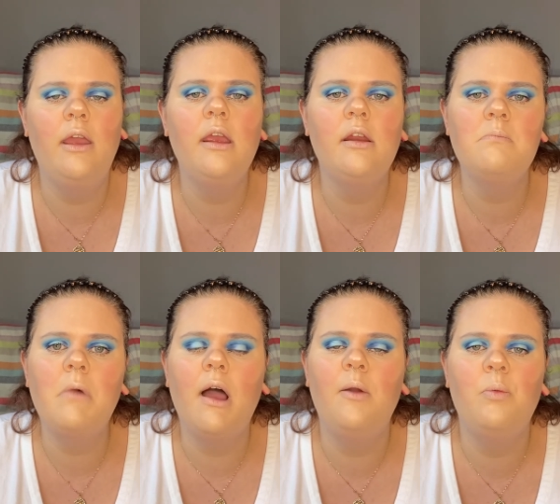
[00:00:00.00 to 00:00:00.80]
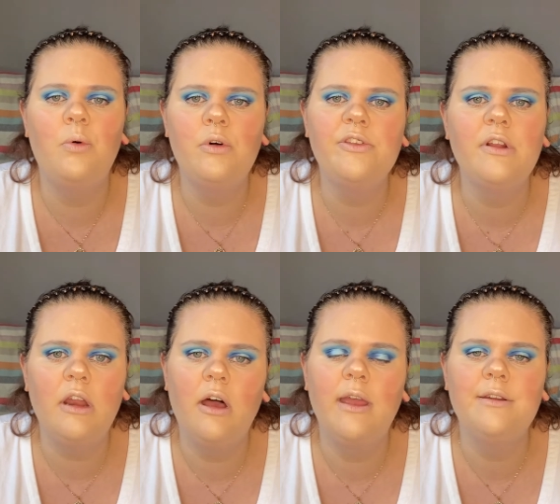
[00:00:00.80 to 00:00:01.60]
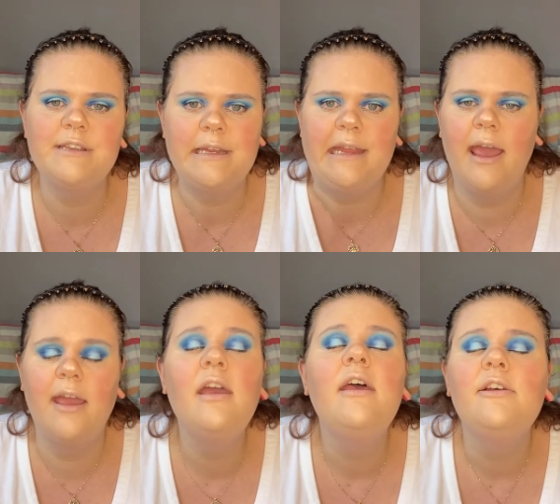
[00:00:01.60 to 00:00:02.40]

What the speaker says: in my waterline today,